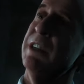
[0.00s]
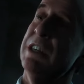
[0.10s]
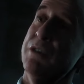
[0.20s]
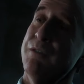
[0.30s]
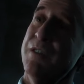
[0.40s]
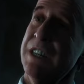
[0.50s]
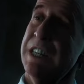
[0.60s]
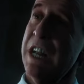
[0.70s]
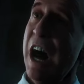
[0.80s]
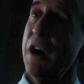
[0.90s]
Can you
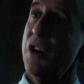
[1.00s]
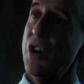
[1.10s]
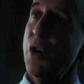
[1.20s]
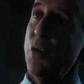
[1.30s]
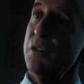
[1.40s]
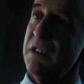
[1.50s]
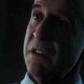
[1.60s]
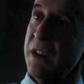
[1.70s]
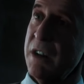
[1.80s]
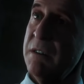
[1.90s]
feel how cold
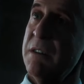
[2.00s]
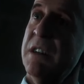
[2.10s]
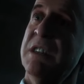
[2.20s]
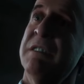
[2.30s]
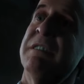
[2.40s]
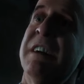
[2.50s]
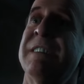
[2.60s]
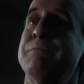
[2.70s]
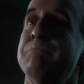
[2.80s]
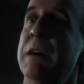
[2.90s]
your loneliness
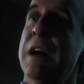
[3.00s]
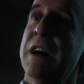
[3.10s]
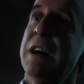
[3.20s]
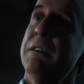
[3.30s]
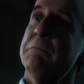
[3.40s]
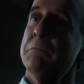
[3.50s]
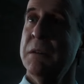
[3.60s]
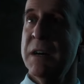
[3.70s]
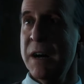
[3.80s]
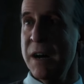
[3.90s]
has become?
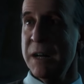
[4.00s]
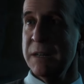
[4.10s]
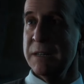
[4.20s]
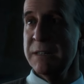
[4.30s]
Huh?